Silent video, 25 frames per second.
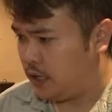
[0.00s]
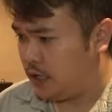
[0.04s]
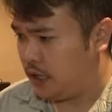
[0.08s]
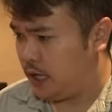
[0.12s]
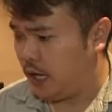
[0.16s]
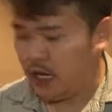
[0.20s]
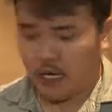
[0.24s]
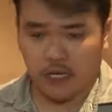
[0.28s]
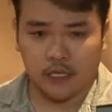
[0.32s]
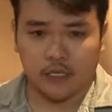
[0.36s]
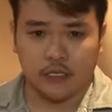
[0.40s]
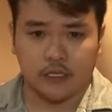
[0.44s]

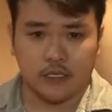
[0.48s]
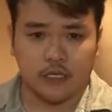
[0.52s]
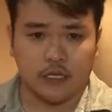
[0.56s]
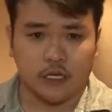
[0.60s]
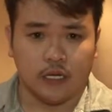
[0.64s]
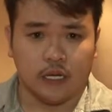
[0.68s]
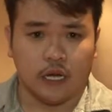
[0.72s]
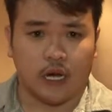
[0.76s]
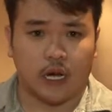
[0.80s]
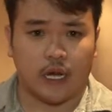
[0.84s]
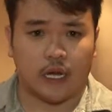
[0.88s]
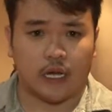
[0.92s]

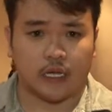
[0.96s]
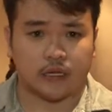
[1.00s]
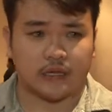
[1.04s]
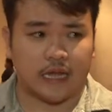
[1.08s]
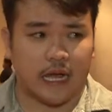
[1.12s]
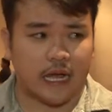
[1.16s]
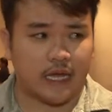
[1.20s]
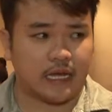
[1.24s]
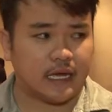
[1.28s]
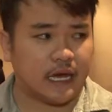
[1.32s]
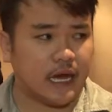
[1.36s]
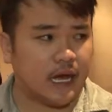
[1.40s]
Ha! Uh,
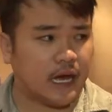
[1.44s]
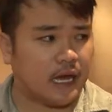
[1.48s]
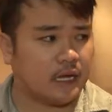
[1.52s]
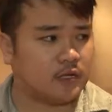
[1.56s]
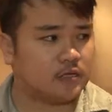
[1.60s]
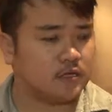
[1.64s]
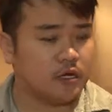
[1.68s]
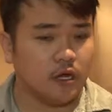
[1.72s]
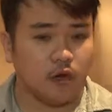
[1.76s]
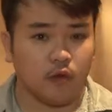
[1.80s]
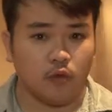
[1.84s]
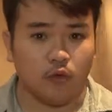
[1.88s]

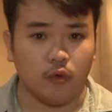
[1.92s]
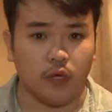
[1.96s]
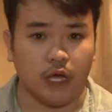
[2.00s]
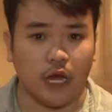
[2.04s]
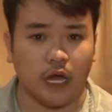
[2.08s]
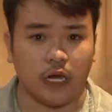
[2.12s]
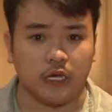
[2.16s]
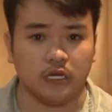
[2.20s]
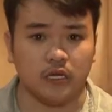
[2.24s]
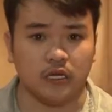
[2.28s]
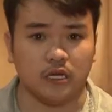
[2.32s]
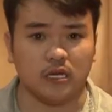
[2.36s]
Taika! we
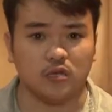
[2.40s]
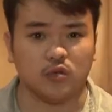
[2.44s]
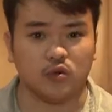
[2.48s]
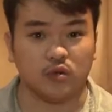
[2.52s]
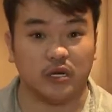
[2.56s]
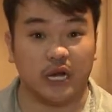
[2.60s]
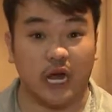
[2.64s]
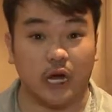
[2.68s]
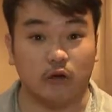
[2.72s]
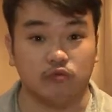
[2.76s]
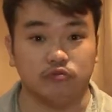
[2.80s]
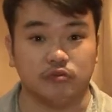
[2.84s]
are here to
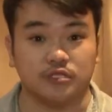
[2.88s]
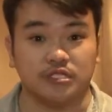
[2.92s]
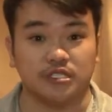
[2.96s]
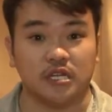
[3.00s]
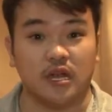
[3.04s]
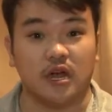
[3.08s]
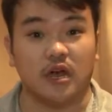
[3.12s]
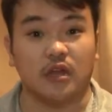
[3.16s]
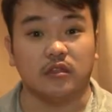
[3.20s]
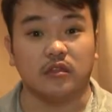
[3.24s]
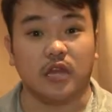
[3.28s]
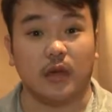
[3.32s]
announce
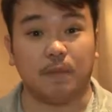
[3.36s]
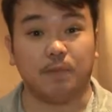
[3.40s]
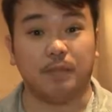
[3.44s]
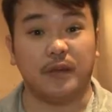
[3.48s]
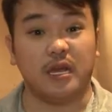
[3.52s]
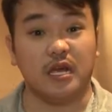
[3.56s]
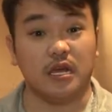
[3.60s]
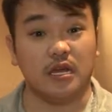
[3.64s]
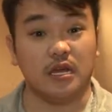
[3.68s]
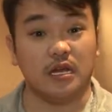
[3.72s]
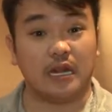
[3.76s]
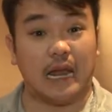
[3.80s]
that
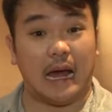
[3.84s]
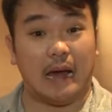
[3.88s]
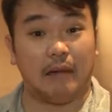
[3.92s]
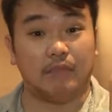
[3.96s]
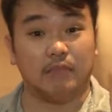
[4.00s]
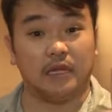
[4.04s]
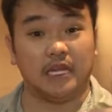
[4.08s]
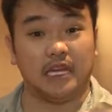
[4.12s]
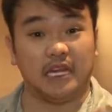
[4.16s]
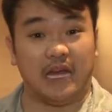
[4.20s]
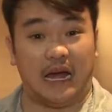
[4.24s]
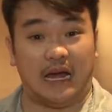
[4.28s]
P.
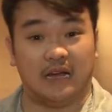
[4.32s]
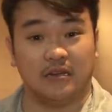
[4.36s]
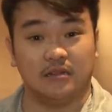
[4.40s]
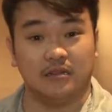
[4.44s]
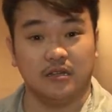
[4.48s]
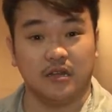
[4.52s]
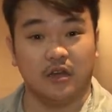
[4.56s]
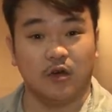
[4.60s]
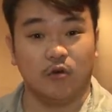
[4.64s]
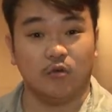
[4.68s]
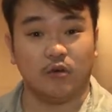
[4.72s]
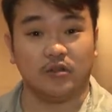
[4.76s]
Lamlia ah,
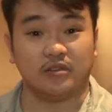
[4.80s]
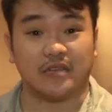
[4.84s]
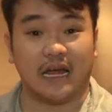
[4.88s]
will